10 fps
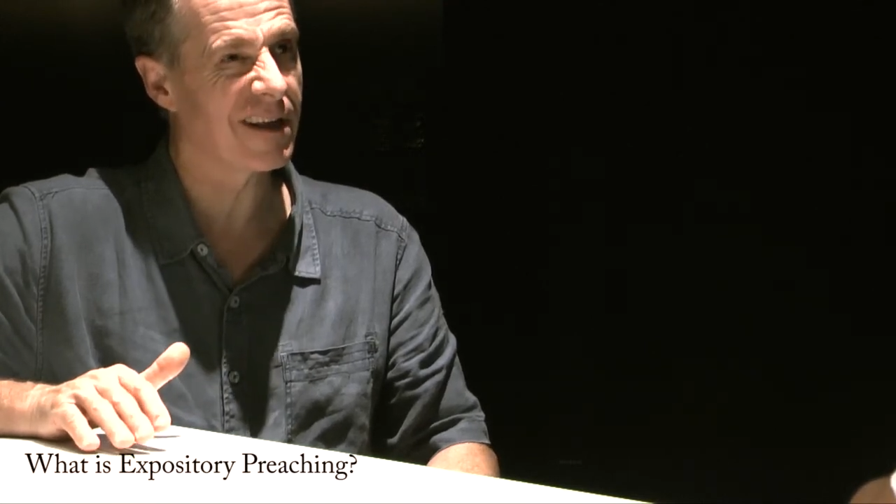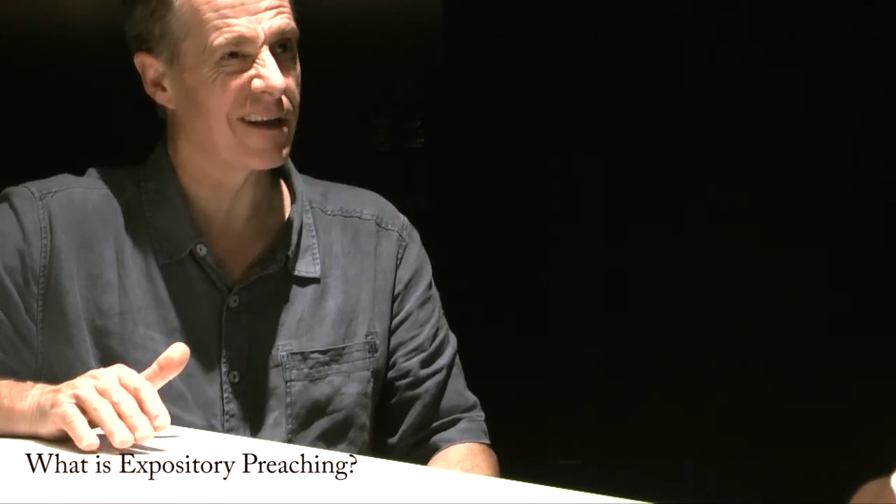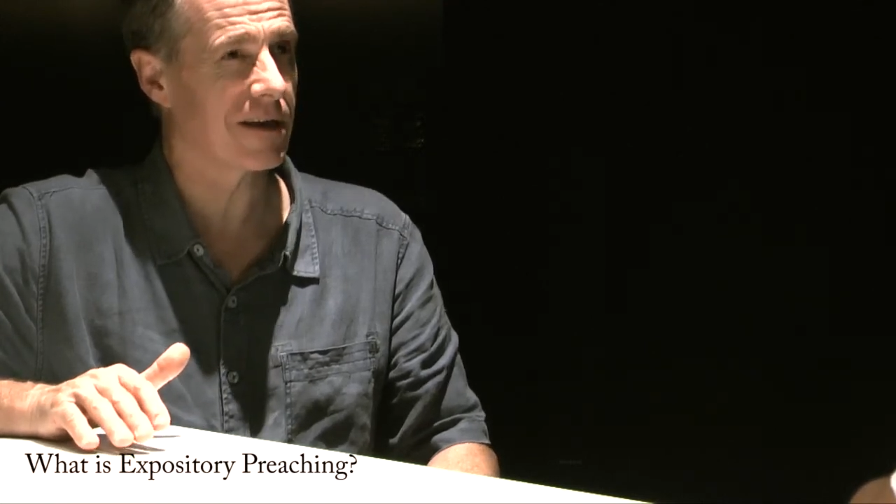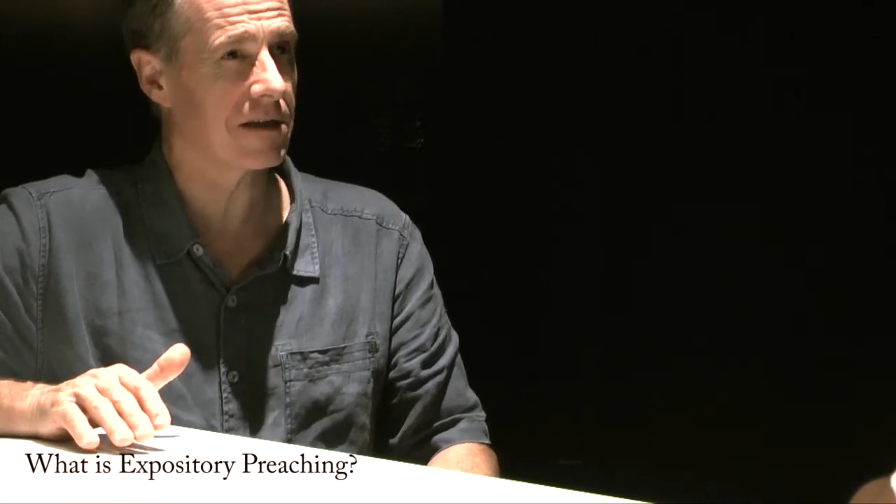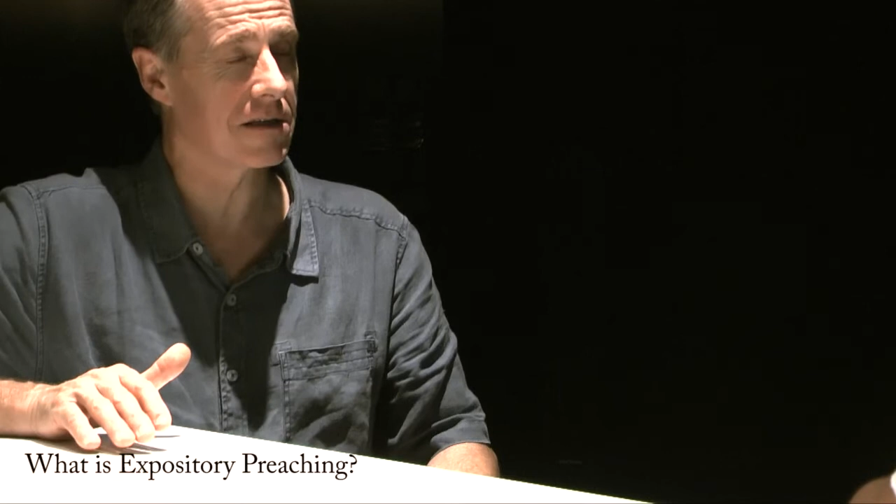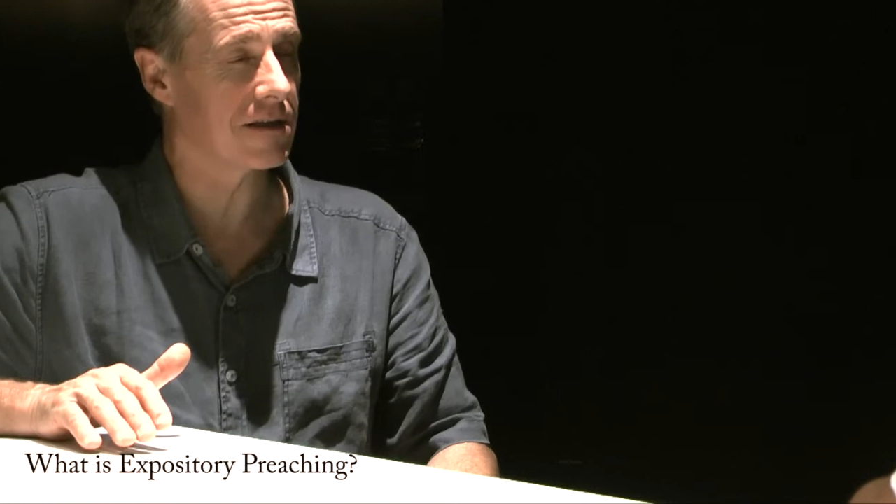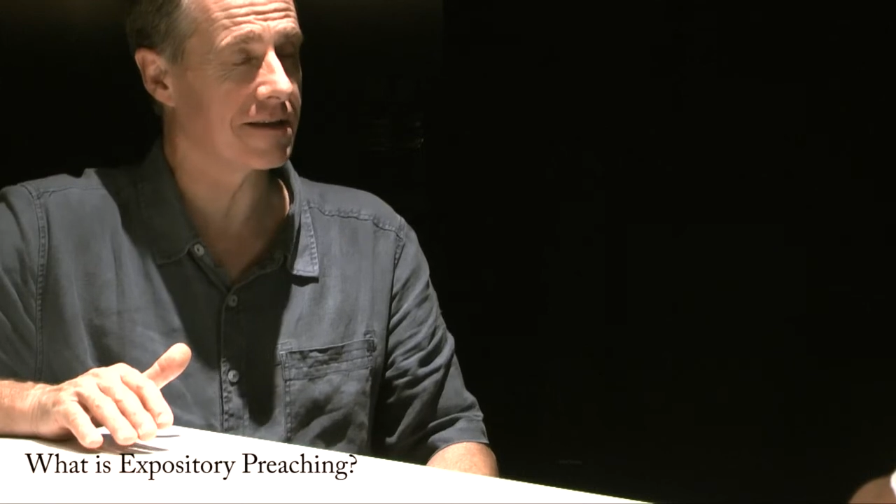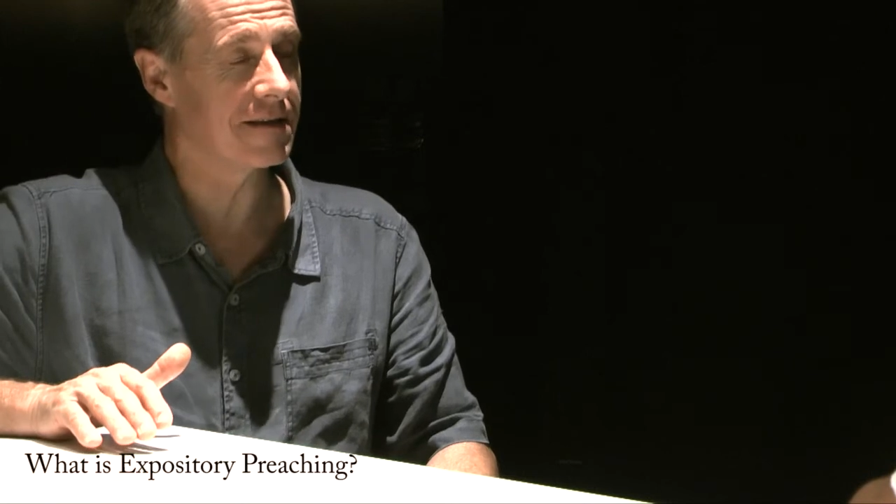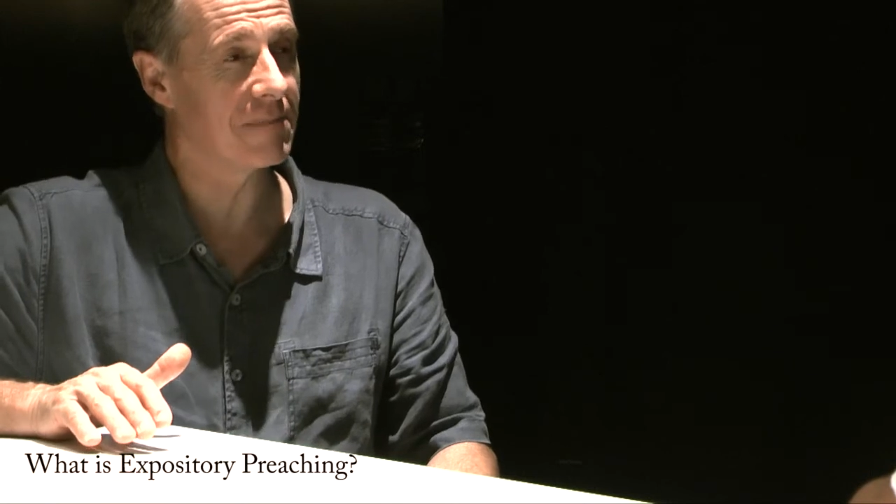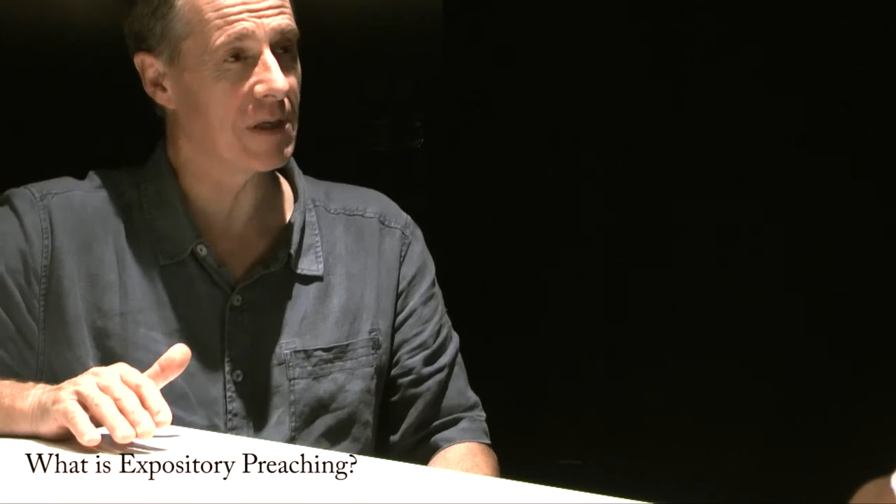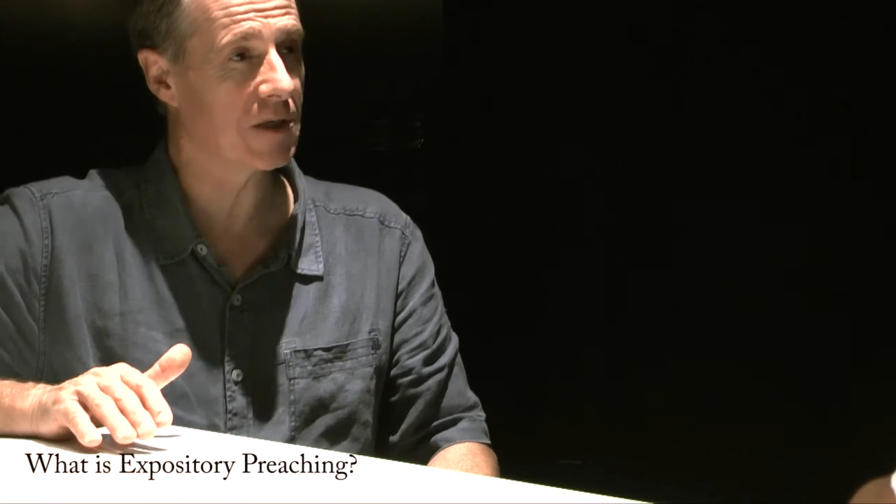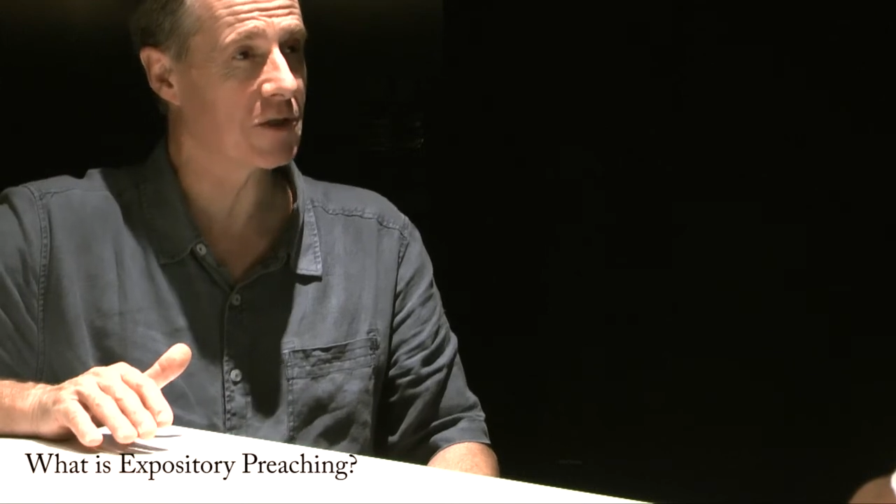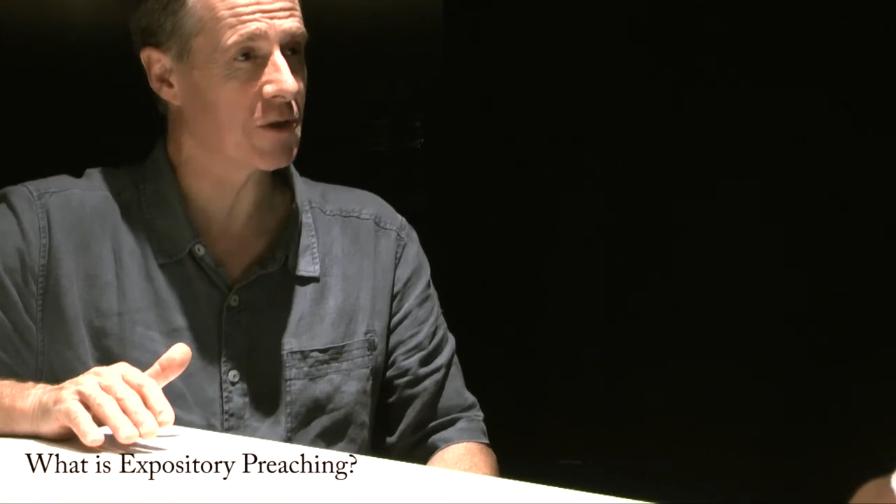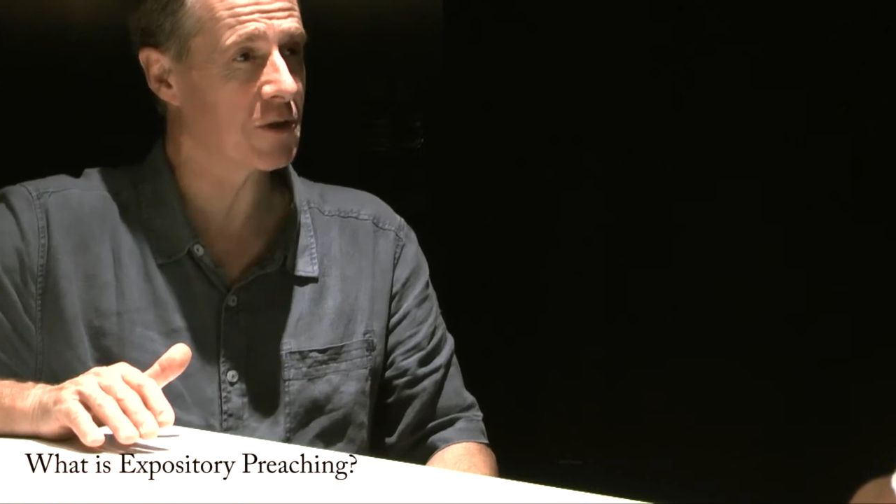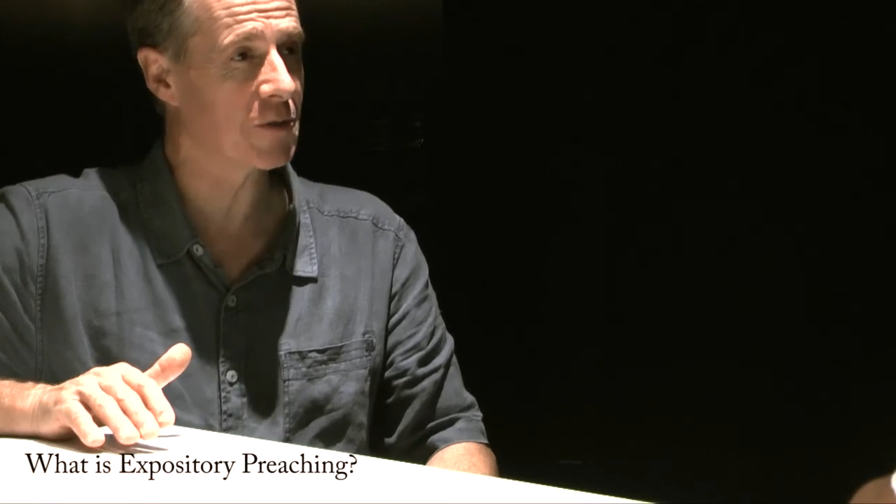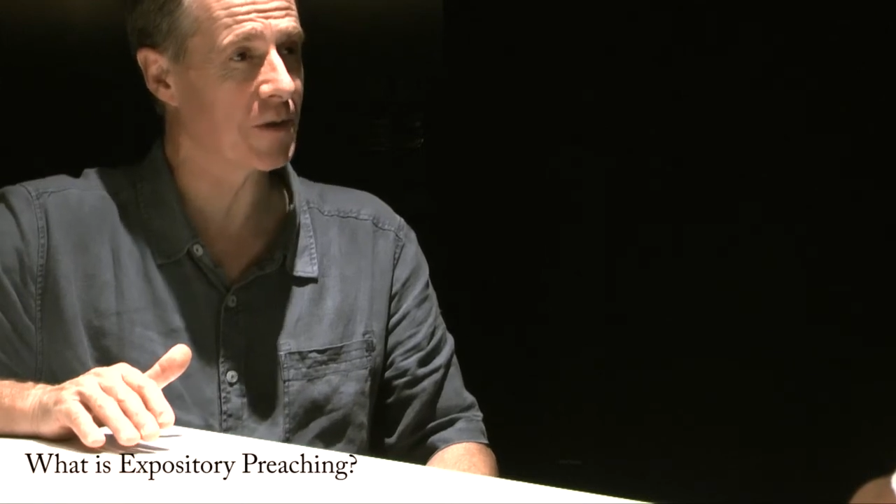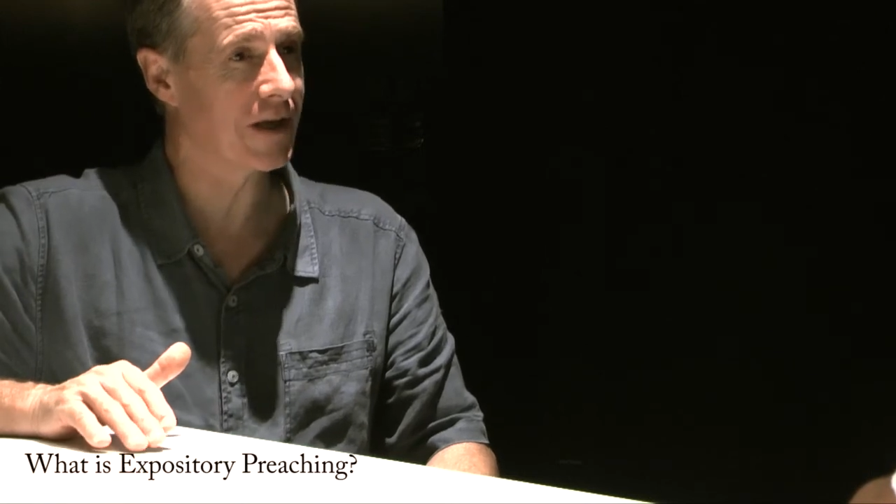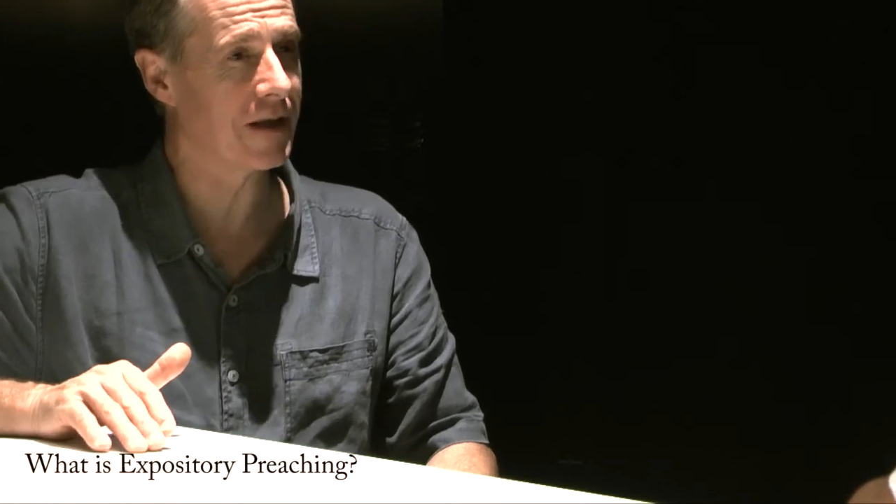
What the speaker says: I think I'll start in Mark's Gospel,